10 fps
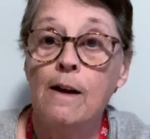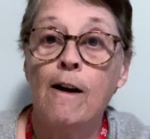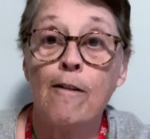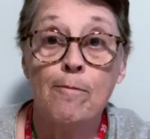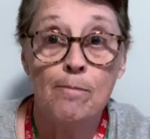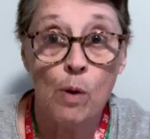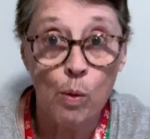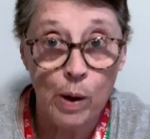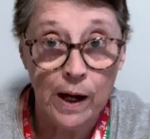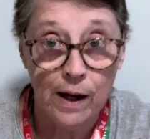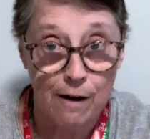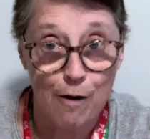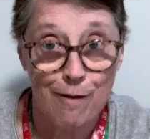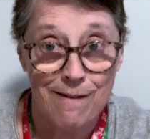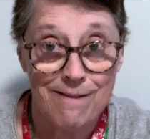of
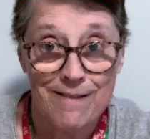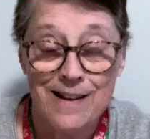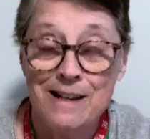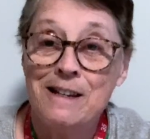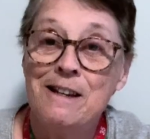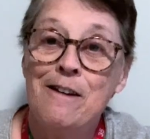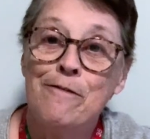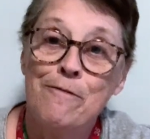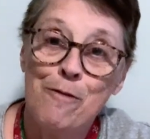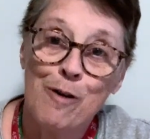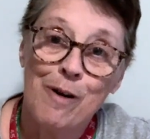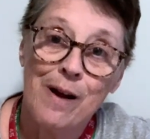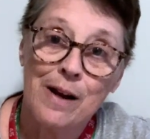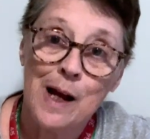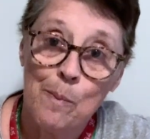mohair for
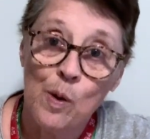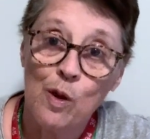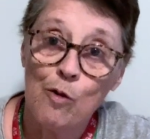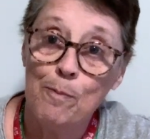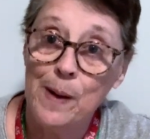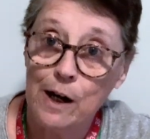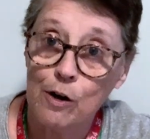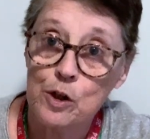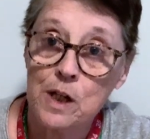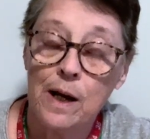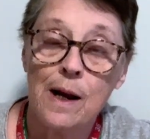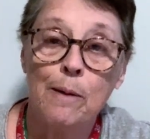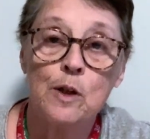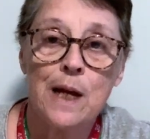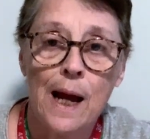a couple of bears, and I
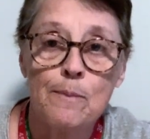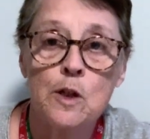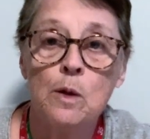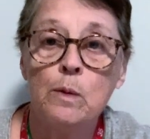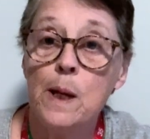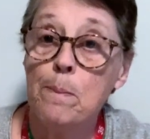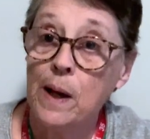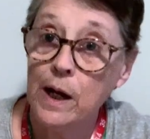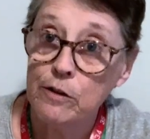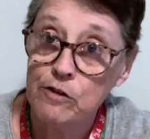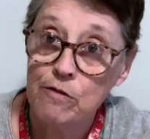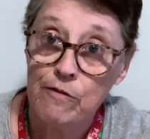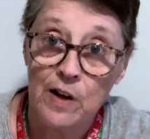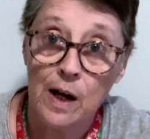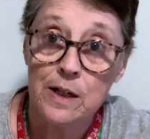was absolutely
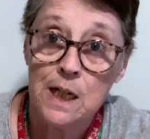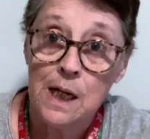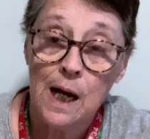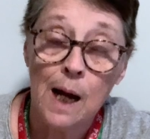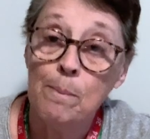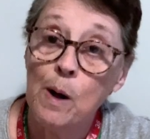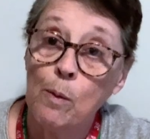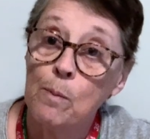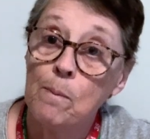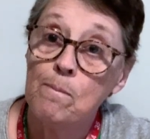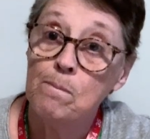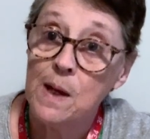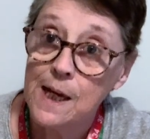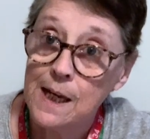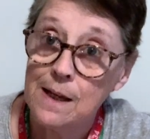petrified about
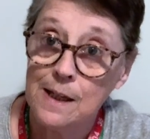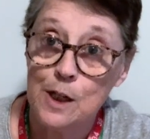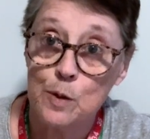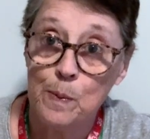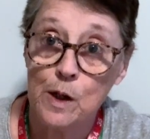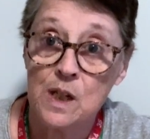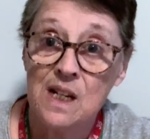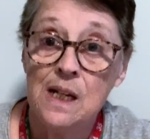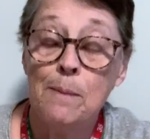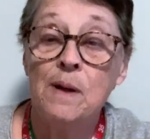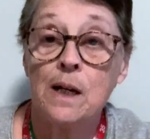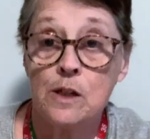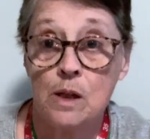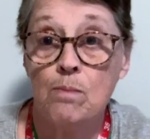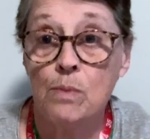making these bears
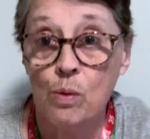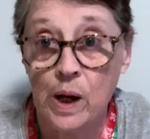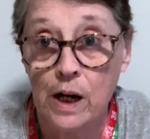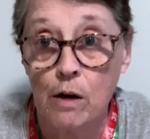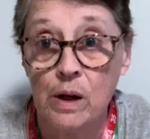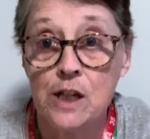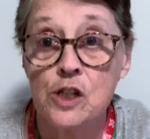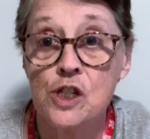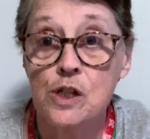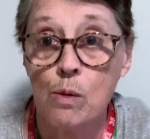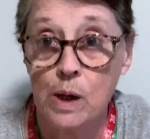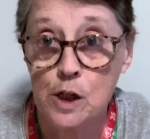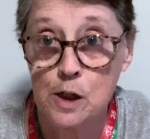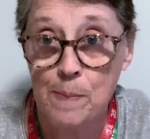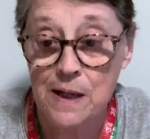because the mohair is so
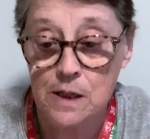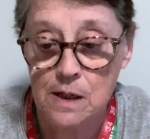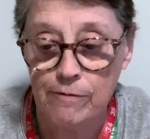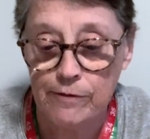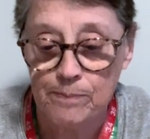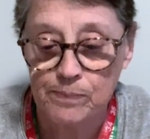expensive.